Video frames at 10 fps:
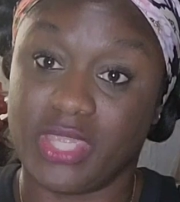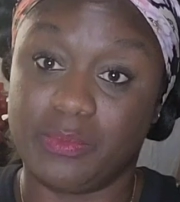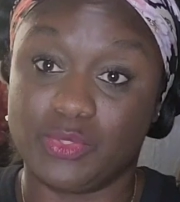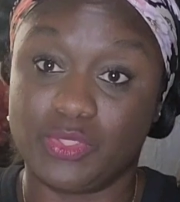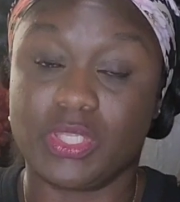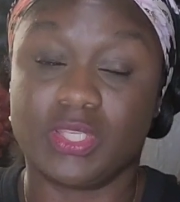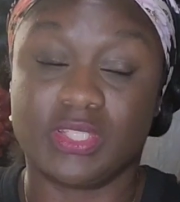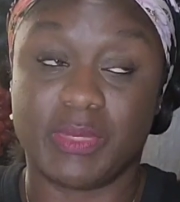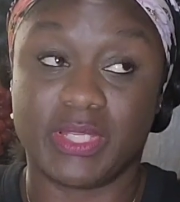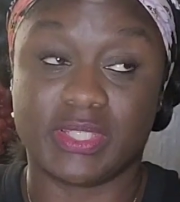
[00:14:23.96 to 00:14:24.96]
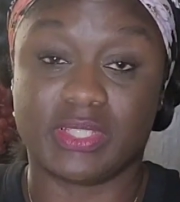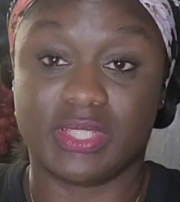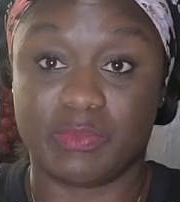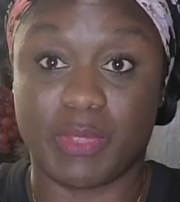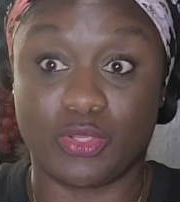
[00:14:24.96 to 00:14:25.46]
Hip is
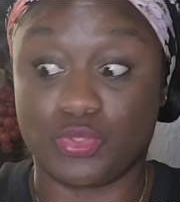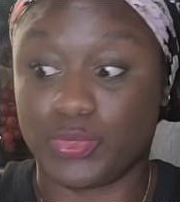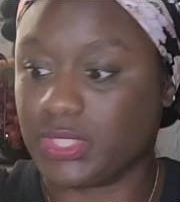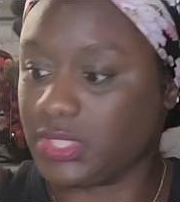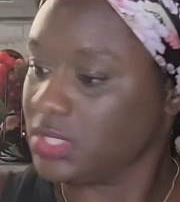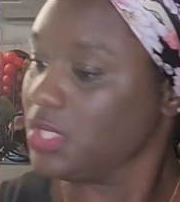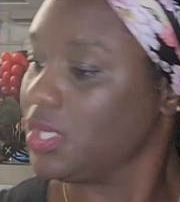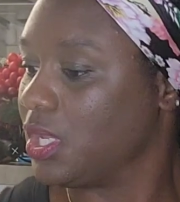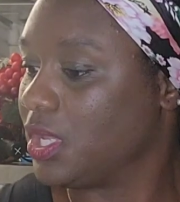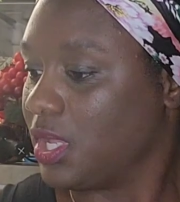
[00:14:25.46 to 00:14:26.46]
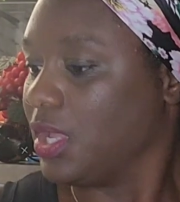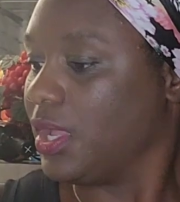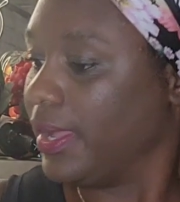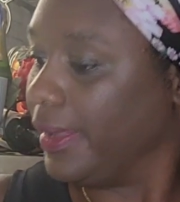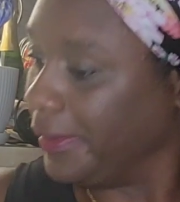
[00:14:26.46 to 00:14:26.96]
basically spinal twist.
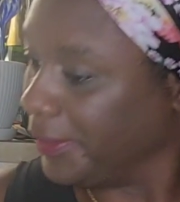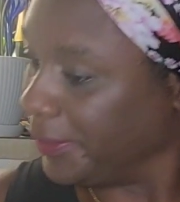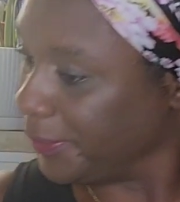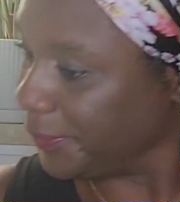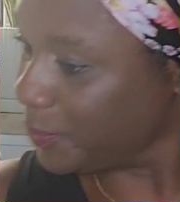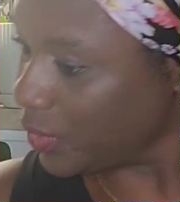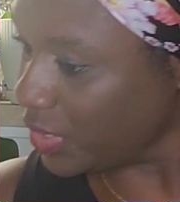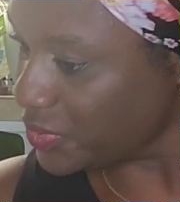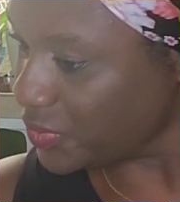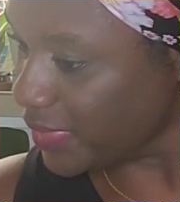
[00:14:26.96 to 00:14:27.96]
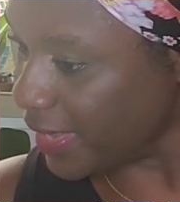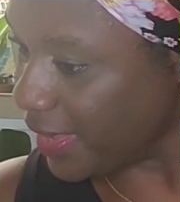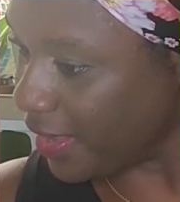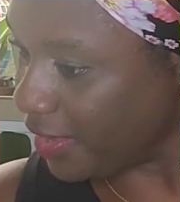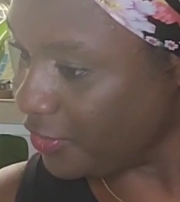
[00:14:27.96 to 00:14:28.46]
What else do they
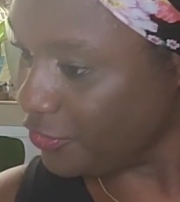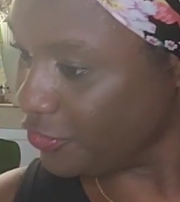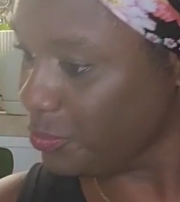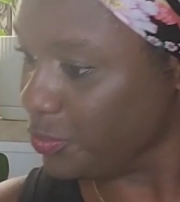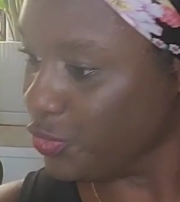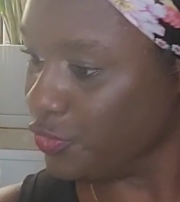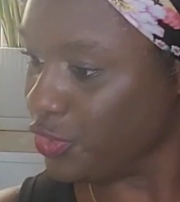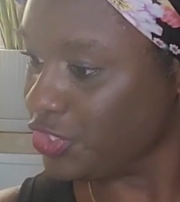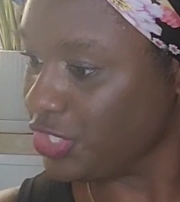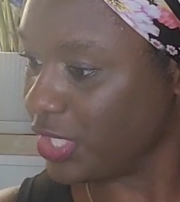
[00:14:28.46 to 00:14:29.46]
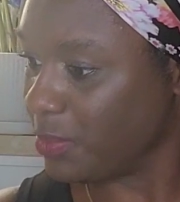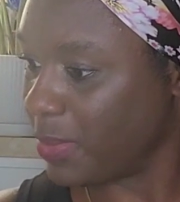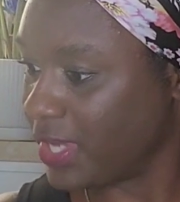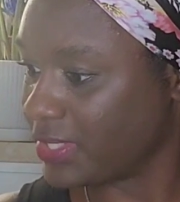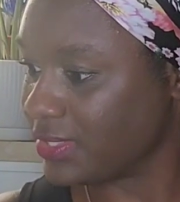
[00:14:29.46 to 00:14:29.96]
have? Move your chair
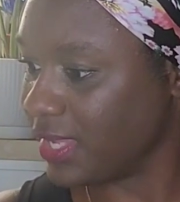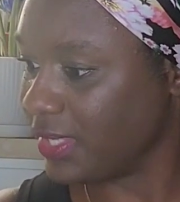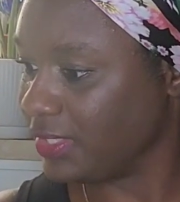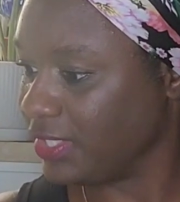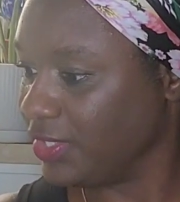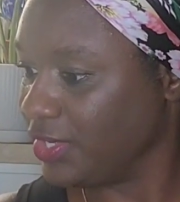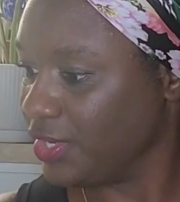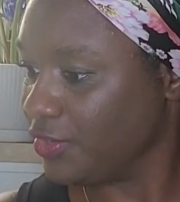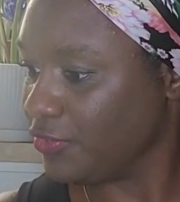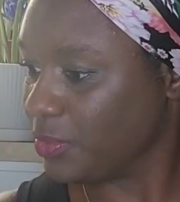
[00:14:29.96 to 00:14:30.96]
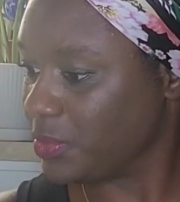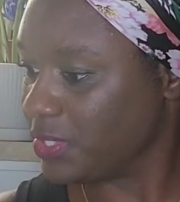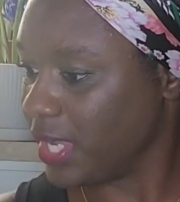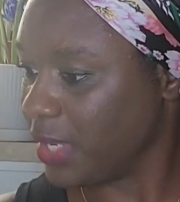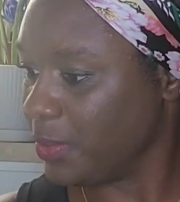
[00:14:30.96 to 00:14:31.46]
back slightly from the
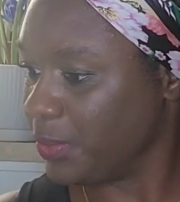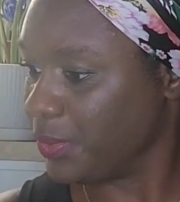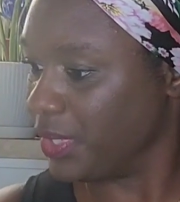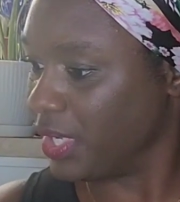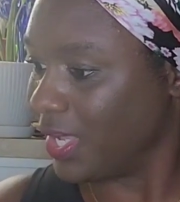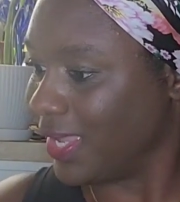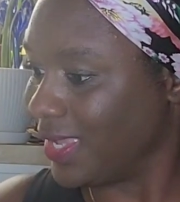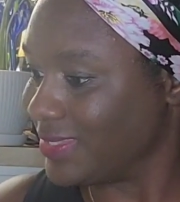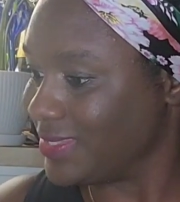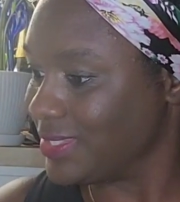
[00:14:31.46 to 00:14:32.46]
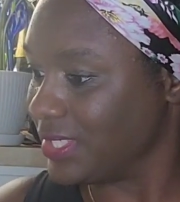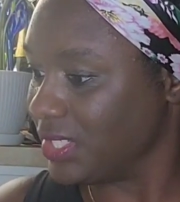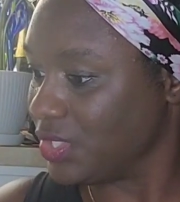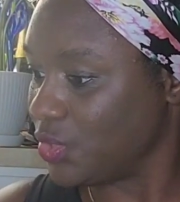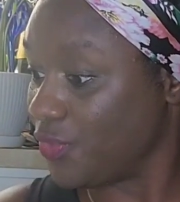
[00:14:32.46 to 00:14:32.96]
table and
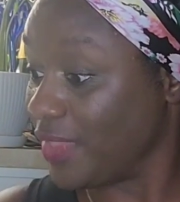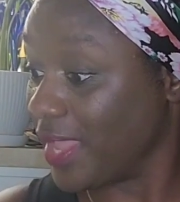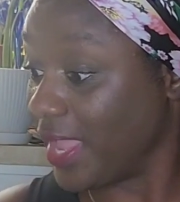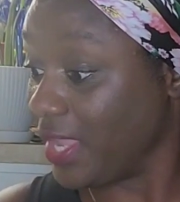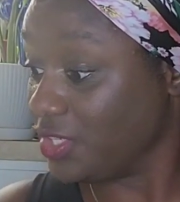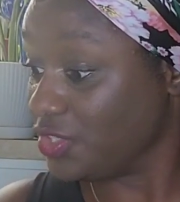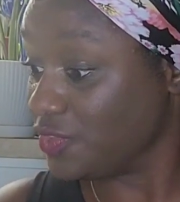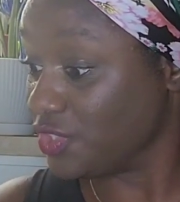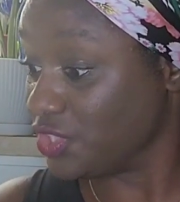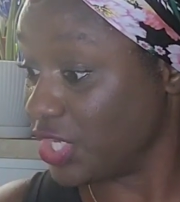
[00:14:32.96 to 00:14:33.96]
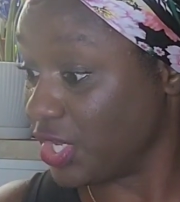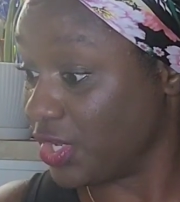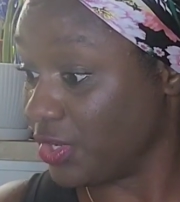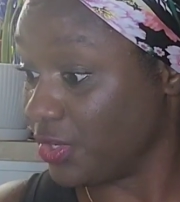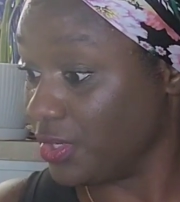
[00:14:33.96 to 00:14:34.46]
sit on the edge of the
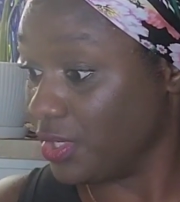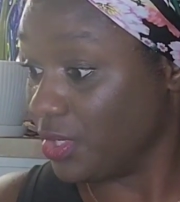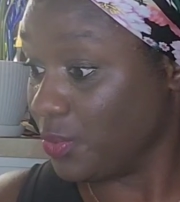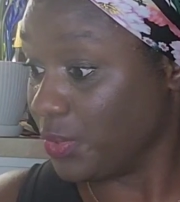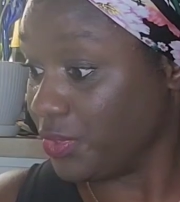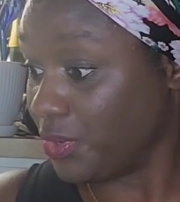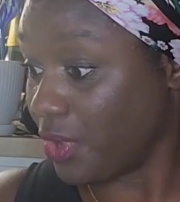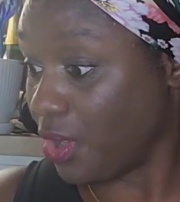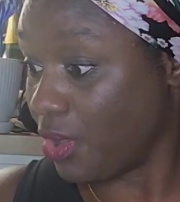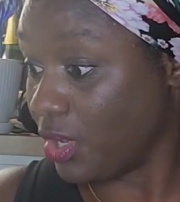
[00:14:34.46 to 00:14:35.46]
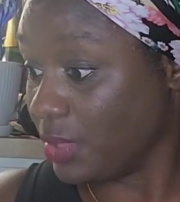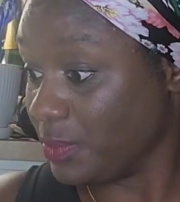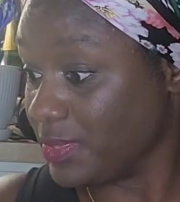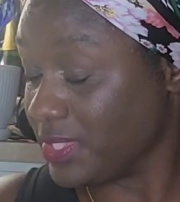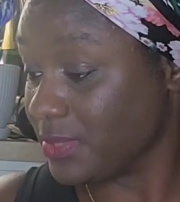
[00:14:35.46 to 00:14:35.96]
chair with your
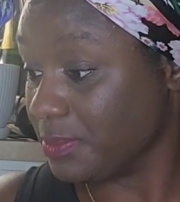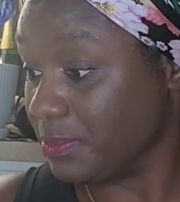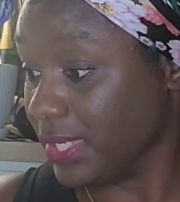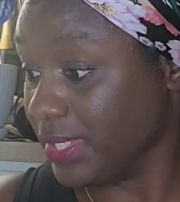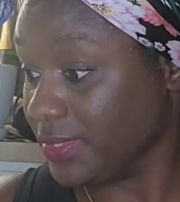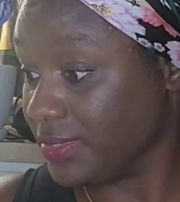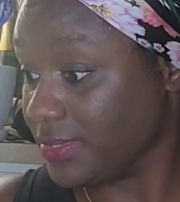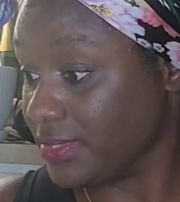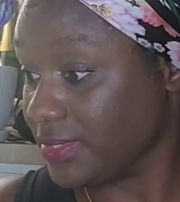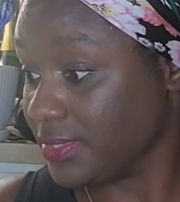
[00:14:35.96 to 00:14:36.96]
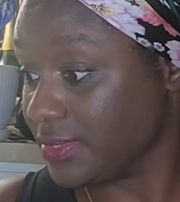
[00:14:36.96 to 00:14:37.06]
arms bent.